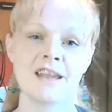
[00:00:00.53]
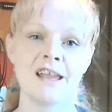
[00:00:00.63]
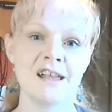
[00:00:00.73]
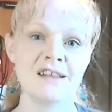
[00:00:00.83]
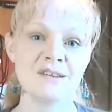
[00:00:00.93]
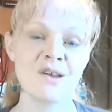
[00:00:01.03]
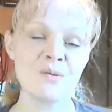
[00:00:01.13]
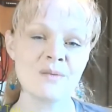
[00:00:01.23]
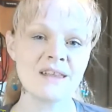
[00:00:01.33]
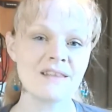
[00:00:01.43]
Hello,
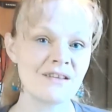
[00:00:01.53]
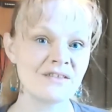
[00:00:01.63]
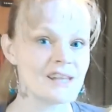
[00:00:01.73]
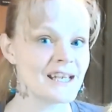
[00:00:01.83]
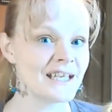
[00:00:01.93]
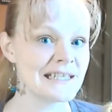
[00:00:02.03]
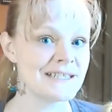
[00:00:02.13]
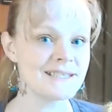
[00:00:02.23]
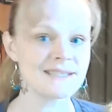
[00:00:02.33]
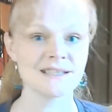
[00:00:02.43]
my
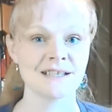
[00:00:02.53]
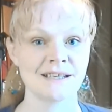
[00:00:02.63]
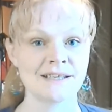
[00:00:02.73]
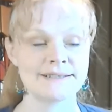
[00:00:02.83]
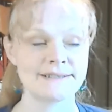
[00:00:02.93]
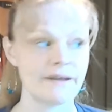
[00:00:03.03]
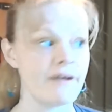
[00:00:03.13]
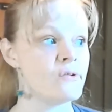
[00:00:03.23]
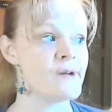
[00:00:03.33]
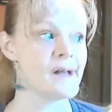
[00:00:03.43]
lovelies.
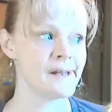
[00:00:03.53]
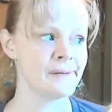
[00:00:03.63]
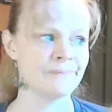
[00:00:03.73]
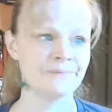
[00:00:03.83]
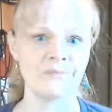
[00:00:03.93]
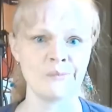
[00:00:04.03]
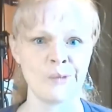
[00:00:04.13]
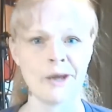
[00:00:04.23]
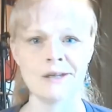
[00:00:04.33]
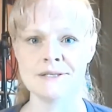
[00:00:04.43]
So,
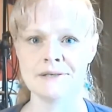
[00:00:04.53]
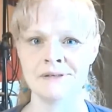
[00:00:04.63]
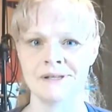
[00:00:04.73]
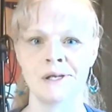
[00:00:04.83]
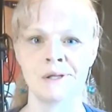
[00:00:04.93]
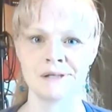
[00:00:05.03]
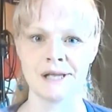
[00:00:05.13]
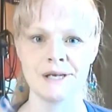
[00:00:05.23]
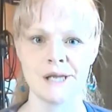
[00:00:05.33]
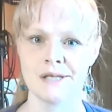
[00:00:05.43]
we're gonna do a little
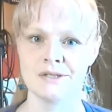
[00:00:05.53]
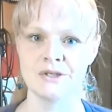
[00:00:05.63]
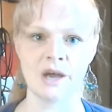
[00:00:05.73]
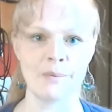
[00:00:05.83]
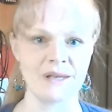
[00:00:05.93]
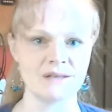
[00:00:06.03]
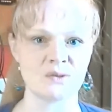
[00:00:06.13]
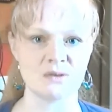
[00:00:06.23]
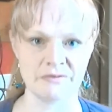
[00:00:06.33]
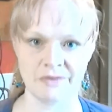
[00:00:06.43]
kind of choppy
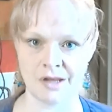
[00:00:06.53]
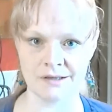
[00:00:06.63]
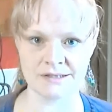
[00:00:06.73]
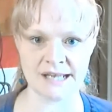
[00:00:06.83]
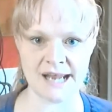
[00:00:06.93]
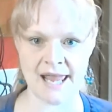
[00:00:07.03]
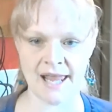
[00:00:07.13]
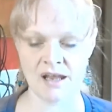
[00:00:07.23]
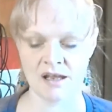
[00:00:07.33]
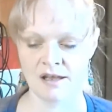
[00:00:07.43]
sort of vlog
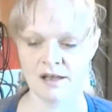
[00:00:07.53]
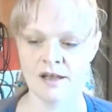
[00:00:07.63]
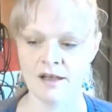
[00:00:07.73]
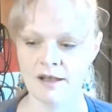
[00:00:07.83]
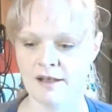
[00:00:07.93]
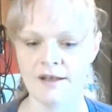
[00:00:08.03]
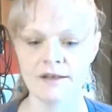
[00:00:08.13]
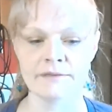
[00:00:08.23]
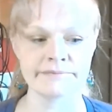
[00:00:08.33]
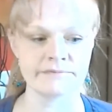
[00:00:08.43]
today.
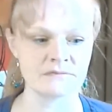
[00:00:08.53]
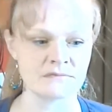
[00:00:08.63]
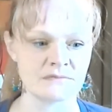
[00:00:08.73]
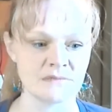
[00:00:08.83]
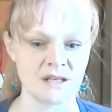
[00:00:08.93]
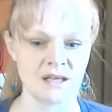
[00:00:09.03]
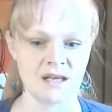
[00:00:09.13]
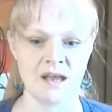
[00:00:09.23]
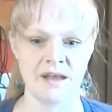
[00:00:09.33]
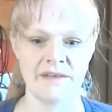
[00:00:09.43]
I
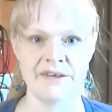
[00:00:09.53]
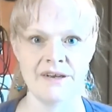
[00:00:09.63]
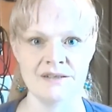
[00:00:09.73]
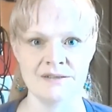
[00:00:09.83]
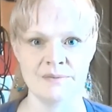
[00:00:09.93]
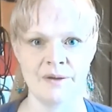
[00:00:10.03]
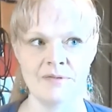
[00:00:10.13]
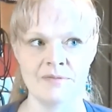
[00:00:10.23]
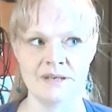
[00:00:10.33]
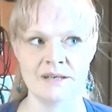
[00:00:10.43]
thought I should
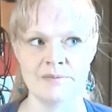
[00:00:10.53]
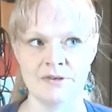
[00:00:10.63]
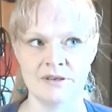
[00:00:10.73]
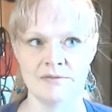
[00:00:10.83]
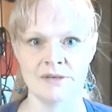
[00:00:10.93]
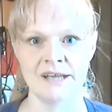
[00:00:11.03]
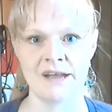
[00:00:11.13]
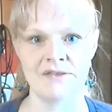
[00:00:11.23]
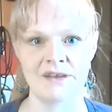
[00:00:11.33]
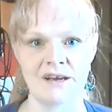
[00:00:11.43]
probably put one
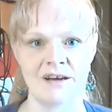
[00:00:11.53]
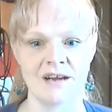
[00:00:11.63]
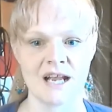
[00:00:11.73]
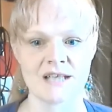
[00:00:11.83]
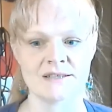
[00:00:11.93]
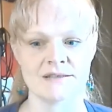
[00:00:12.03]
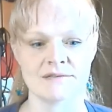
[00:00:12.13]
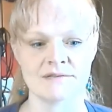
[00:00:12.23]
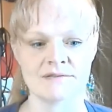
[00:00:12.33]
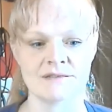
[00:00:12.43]
out there
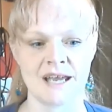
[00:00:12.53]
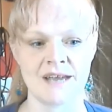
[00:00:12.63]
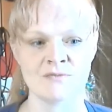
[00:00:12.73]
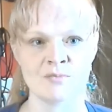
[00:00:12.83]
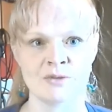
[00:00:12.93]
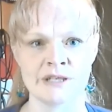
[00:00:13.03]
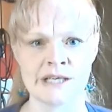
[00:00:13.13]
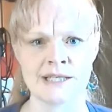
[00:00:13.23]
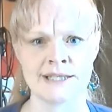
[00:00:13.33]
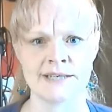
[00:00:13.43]
because I haven't put a
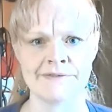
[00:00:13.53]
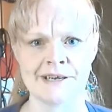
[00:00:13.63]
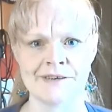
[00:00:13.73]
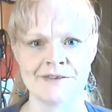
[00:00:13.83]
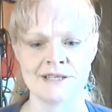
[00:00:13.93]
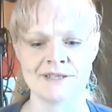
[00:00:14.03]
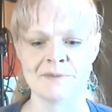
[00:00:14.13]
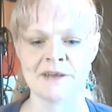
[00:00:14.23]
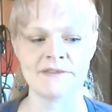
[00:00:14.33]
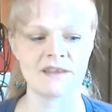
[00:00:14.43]
lot of stuff out this
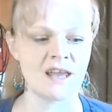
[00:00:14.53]
month.